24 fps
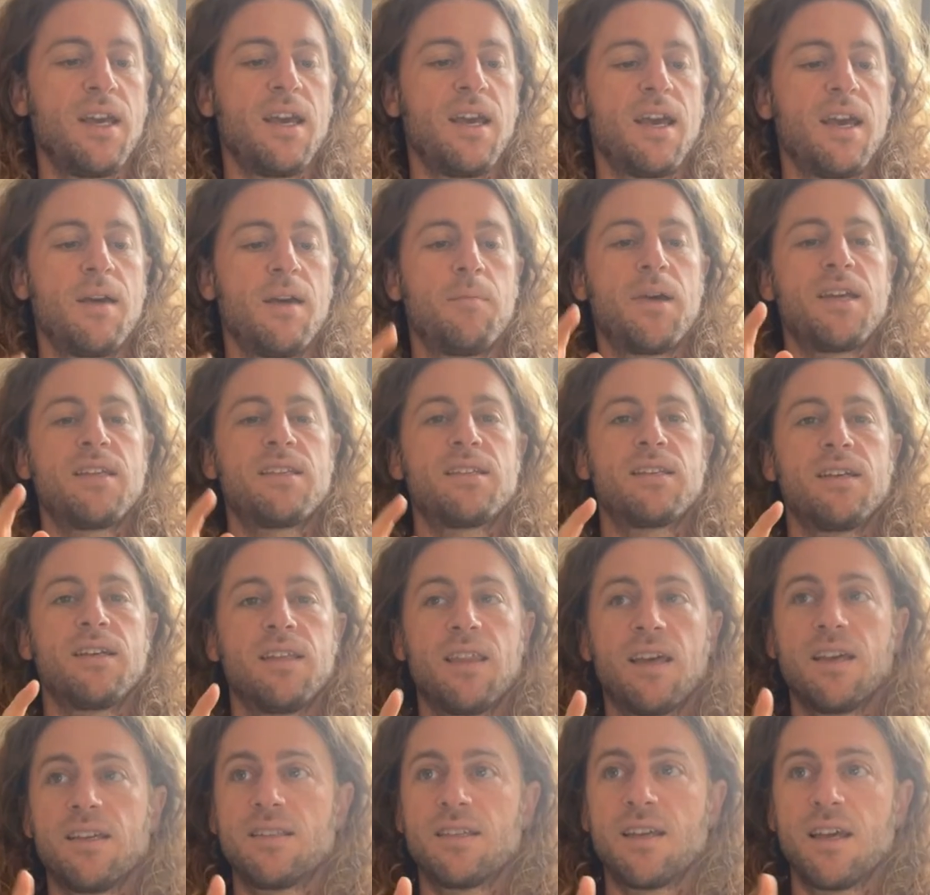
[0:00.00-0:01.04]
And basically
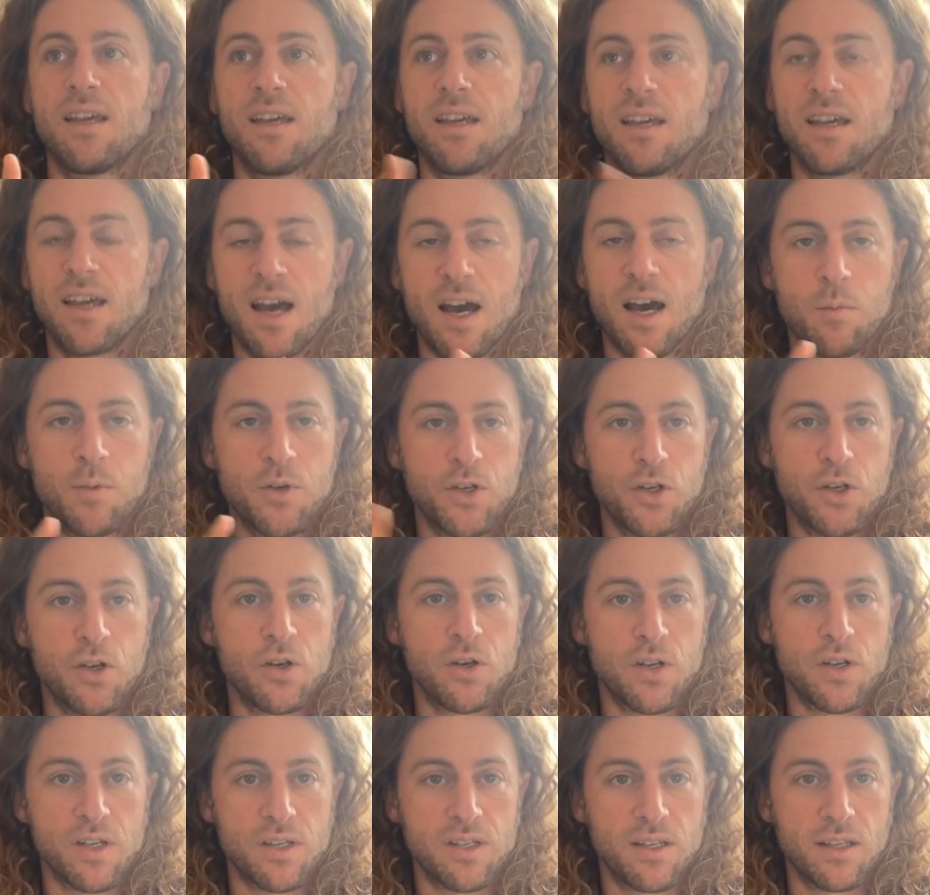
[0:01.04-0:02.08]
they say how much
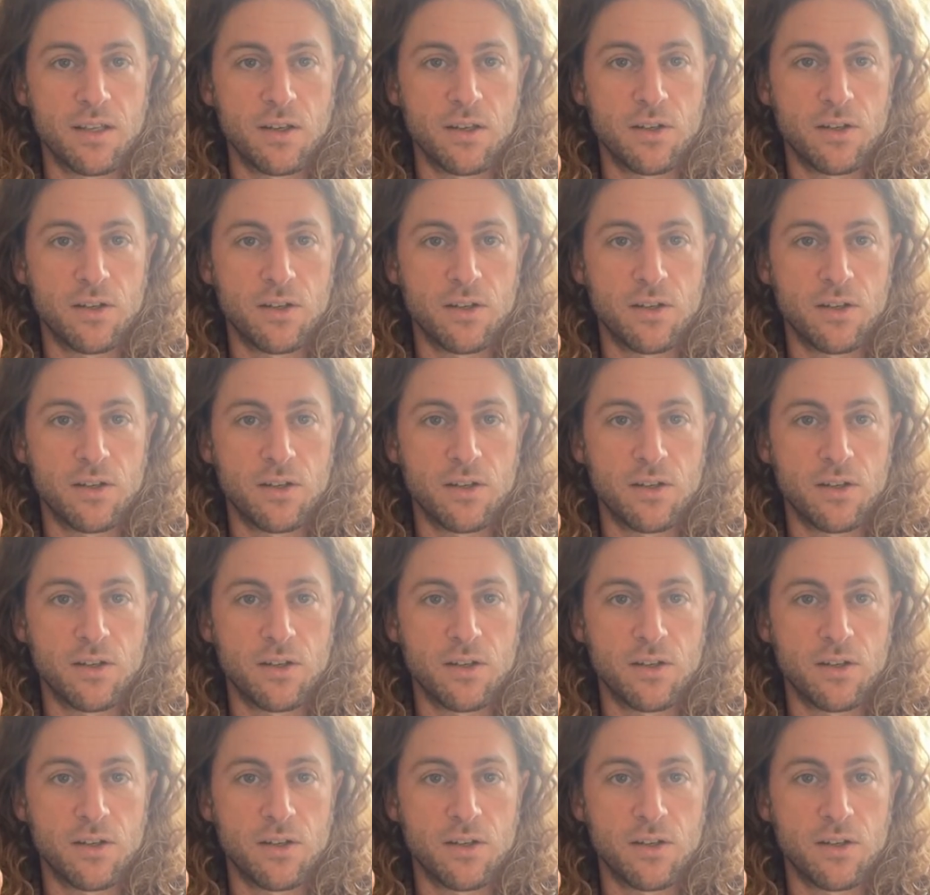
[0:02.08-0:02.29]
good is in your